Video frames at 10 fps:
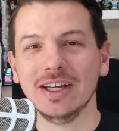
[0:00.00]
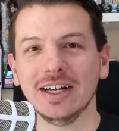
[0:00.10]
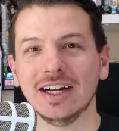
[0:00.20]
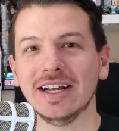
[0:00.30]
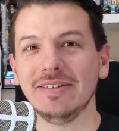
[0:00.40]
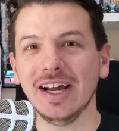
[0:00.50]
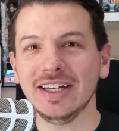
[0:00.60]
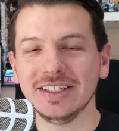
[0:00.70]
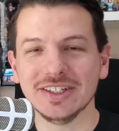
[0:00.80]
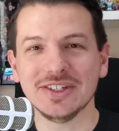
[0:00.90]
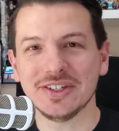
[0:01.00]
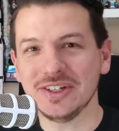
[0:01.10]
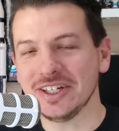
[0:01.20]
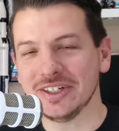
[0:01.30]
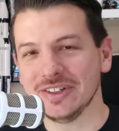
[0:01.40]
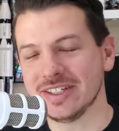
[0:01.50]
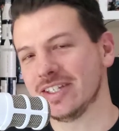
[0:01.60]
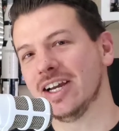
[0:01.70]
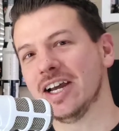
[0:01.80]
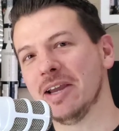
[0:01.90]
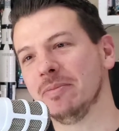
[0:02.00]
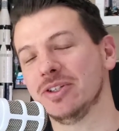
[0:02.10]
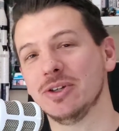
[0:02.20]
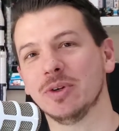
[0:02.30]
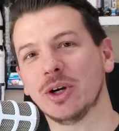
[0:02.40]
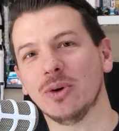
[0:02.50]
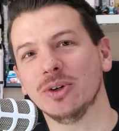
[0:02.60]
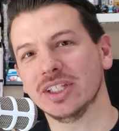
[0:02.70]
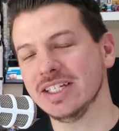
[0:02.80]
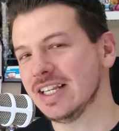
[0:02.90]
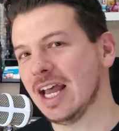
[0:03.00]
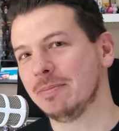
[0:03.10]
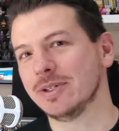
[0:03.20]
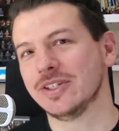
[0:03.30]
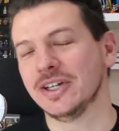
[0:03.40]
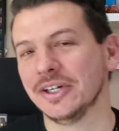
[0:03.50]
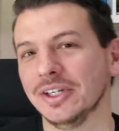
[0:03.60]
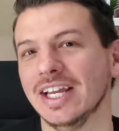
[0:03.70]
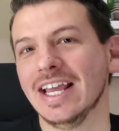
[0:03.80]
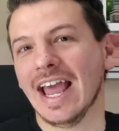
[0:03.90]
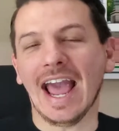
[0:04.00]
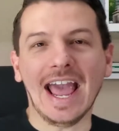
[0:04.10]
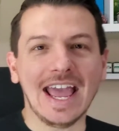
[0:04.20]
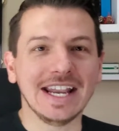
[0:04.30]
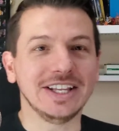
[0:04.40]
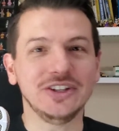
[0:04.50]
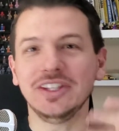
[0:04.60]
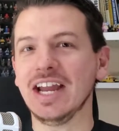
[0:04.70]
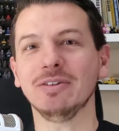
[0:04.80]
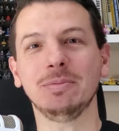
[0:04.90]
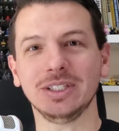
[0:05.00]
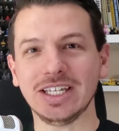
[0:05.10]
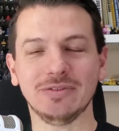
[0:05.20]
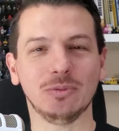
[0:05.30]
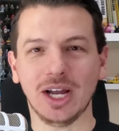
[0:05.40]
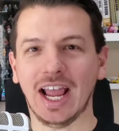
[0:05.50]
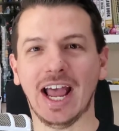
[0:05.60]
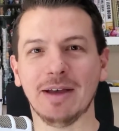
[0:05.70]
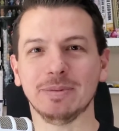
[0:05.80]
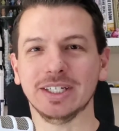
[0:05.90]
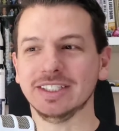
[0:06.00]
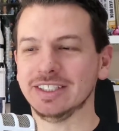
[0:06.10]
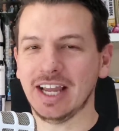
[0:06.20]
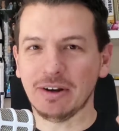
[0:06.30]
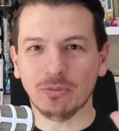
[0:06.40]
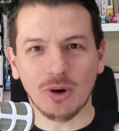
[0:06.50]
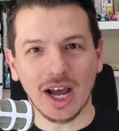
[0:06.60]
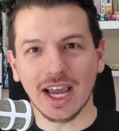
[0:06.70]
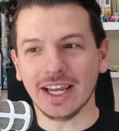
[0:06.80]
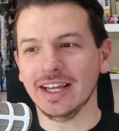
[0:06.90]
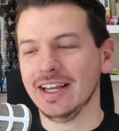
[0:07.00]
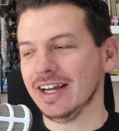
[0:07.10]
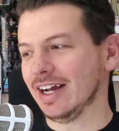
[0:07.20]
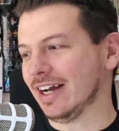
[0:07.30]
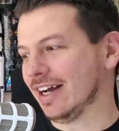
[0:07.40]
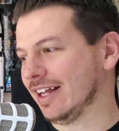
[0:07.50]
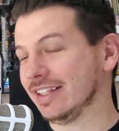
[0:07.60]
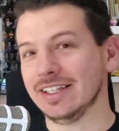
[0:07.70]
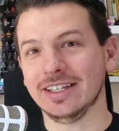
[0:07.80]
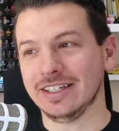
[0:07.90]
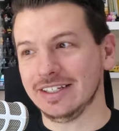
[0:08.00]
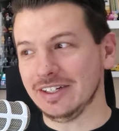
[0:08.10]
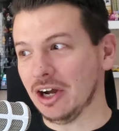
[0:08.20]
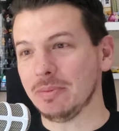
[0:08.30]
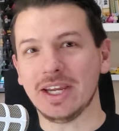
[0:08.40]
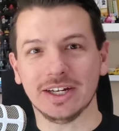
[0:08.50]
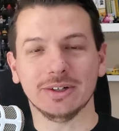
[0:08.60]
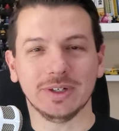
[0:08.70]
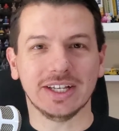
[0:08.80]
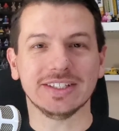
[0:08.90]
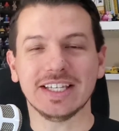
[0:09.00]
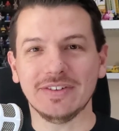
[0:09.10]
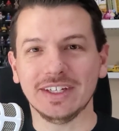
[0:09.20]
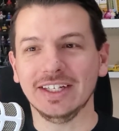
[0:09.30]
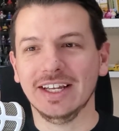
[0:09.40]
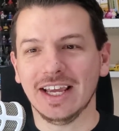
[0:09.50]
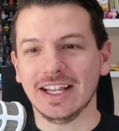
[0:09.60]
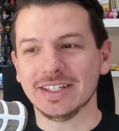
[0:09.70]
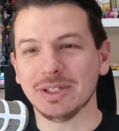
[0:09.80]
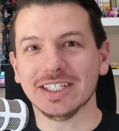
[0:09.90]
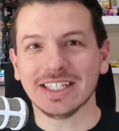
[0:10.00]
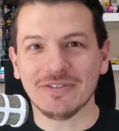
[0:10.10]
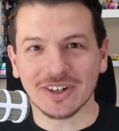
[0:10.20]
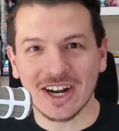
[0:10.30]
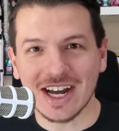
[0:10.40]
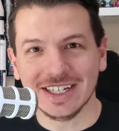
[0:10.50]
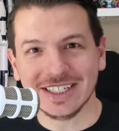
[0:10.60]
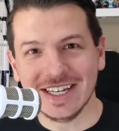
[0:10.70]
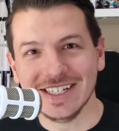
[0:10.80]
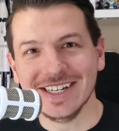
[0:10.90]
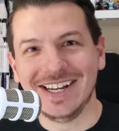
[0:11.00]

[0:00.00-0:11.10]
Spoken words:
not in the studio this time, to record this episode, and you'll never believe what happened and why, I'm here without Steven, and it's because I forgot again.